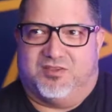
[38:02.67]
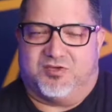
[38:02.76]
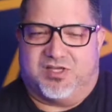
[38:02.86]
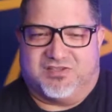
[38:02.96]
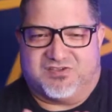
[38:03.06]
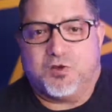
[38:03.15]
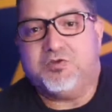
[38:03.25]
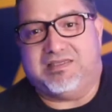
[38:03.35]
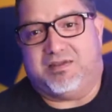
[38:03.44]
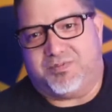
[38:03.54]
it's
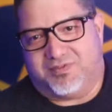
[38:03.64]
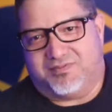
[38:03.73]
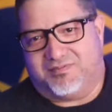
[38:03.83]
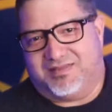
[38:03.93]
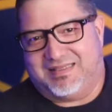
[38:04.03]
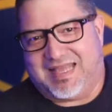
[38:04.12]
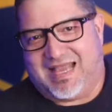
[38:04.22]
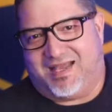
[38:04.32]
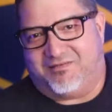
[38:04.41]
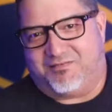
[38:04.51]
so deep
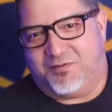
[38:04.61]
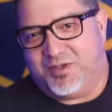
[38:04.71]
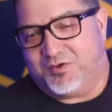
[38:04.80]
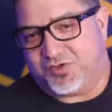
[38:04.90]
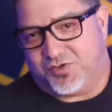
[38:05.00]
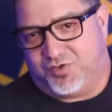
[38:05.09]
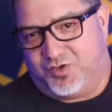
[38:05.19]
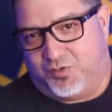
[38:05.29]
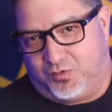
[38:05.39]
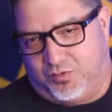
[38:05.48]
that for me to show
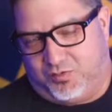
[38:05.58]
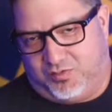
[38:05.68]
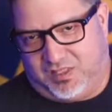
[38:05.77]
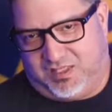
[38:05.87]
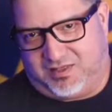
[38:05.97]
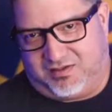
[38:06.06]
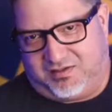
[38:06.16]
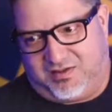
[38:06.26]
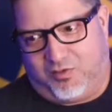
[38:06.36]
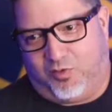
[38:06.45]
you like
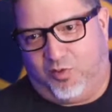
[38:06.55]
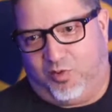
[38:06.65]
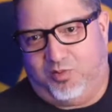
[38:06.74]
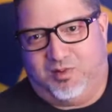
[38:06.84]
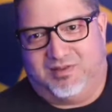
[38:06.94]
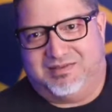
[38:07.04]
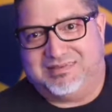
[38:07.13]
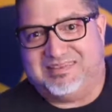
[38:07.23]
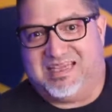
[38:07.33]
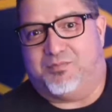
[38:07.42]
a whole
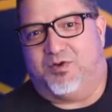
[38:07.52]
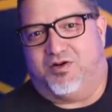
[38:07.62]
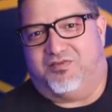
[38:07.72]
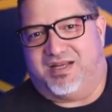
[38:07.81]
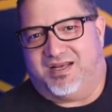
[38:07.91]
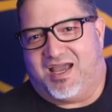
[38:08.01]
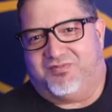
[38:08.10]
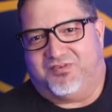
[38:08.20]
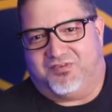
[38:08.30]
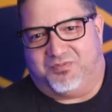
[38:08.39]
demo of it, I'd
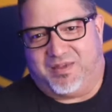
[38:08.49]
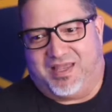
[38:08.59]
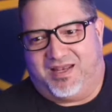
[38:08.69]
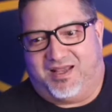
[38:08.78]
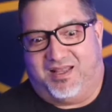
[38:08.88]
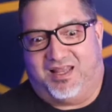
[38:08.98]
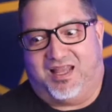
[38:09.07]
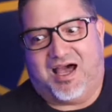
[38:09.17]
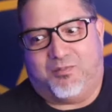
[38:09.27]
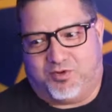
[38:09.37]
have to spend a
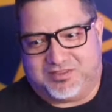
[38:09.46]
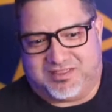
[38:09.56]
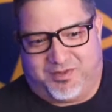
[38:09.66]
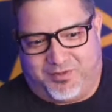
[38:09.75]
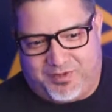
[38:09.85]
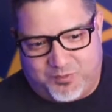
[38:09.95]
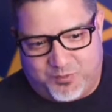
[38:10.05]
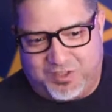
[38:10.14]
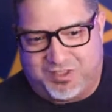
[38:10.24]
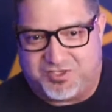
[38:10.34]
lot more time. And
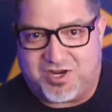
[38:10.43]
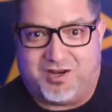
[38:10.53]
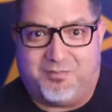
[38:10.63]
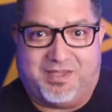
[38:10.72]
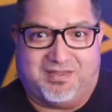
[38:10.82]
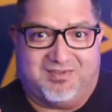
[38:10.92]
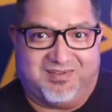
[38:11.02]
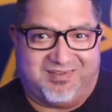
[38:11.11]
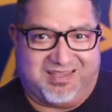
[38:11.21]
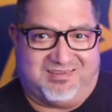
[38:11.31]
I'm really trying to make
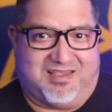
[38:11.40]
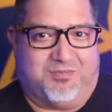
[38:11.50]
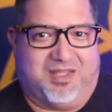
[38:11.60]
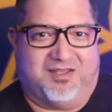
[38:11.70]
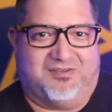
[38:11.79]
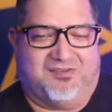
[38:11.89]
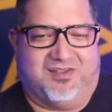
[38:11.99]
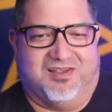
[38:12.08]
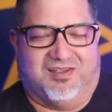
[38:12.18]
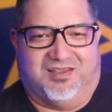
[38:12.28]
these things like 10
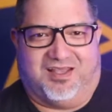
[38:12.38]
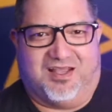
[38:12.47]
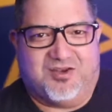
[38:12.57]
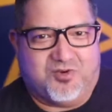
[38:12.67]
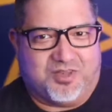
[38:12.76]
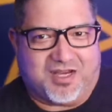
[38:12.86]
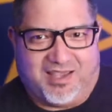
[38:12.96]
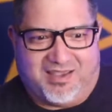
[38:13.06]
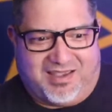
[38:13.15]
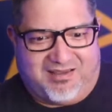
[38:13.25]
minutes. And I know that
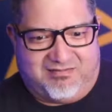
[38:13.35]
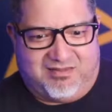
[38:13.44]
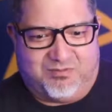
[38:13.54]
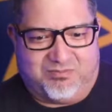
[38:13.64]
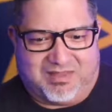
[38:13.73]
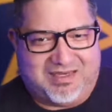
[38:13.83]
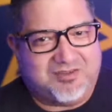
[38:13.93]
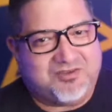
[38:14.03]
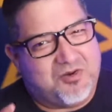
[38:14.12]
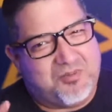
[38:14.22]
I
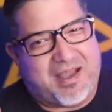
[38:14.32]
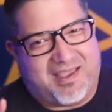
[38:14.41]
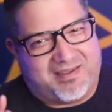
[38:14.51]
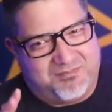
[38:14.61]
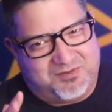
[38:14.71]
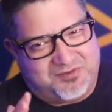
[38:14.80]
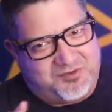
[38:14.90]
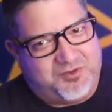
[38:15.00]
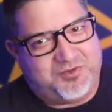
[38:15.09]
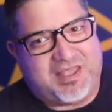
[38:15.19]
need to go back and
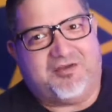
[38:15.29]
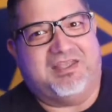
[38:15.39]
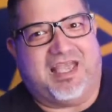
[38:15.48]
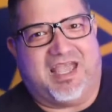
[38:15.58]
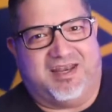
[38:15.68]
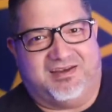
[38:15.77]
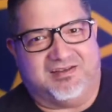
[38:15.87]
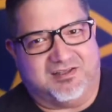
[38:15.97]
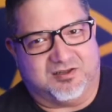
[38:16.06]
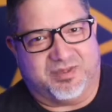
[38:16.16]
slow down the edit
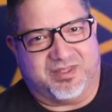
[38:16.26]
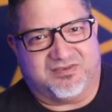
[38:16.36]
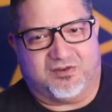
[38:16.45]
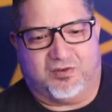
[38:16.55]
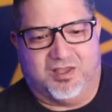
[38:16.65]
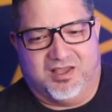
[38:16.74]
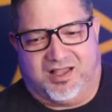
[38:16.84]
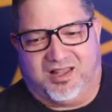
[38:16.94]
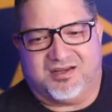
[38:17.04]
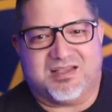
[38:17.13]
a little bit. So
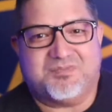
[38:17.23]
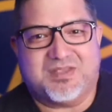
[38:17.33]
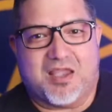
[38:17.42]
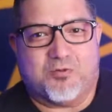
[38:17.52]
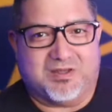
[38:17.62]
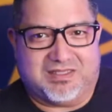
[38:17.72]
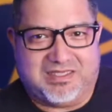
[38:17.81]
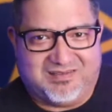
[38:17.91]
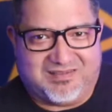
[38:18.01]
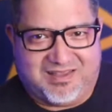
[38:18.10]
a lot of times I
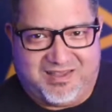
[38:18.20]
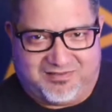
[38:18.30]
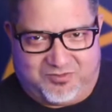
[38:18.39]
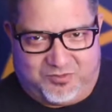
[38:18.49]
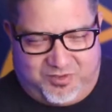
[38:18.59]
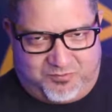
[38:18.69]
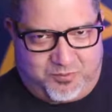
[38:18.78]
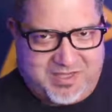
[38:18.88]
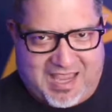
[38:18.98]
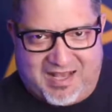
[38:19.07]
release like sort
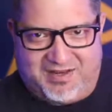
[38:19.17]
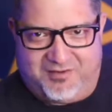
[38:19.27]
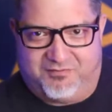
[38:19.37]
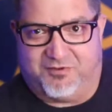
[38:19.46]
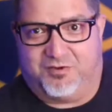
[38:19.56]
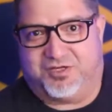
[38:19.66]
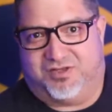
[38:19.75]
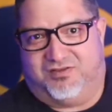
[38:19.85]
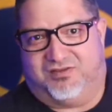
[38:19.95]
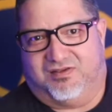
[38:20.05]
of re-edited
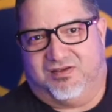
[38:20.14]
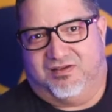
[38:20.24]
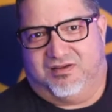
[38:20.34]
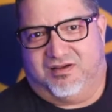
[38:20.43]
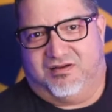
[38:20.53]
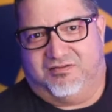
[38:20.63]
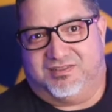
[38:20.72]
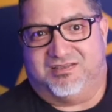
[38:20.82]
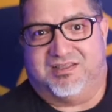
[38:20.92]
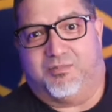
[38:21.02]
versions
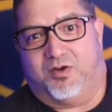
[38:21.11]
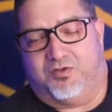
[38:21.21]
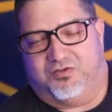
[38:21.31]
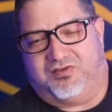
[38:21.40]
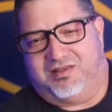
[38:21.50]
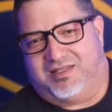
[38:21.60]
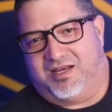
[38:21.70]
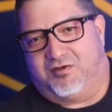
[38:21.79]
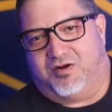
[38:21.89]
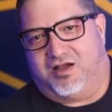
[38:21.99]
of the demos
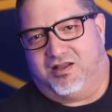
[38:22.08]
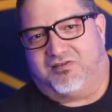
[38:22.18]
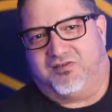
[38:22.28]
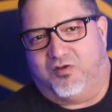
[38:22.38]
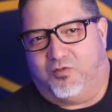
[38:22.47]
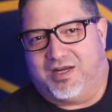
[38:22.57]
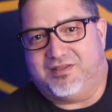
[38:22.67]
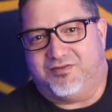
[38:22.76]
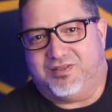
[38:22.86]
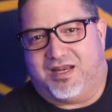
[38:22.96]
later on. So when
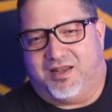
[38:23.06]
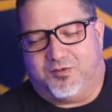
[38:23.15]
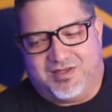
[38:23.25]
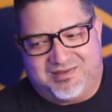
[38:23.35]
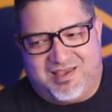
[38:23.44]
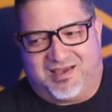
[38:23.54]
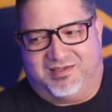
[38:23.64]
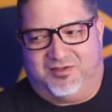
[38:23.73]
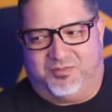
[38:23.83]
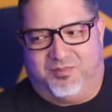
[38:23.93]
I do that, I'm going to take
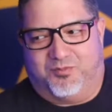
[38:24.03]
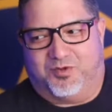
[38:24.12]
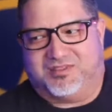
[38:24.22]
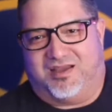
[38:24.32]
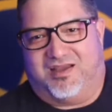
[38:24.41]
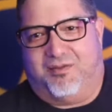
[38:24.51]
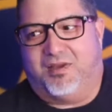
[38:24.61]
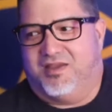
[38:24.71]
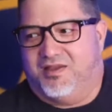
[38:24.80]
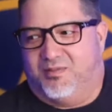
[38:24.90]
a little bit more
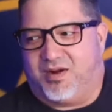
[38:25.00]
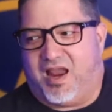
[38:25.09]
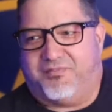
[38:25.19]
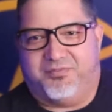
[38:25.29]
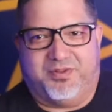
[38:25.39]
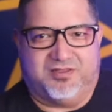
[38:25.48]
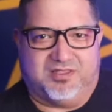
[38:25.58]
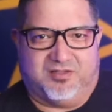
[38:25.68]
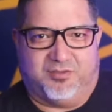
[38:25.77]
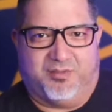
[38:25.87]
time, perhaps
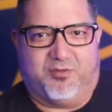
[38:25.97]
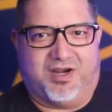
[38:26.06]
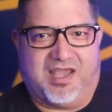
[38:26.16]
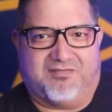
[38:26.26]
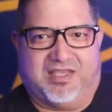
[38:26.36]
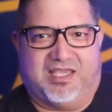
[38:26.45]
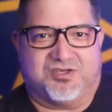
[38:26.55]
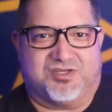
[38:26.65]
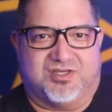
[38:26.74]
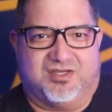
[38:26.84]
build a little bit more
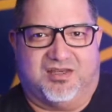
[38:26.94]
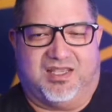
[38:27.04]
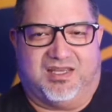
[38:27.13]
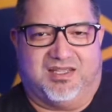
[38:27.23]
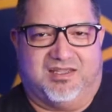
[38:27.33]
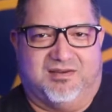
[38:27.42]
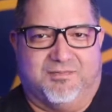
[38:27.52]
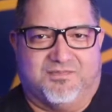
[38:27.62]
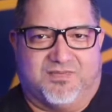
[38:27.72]
navigation in it,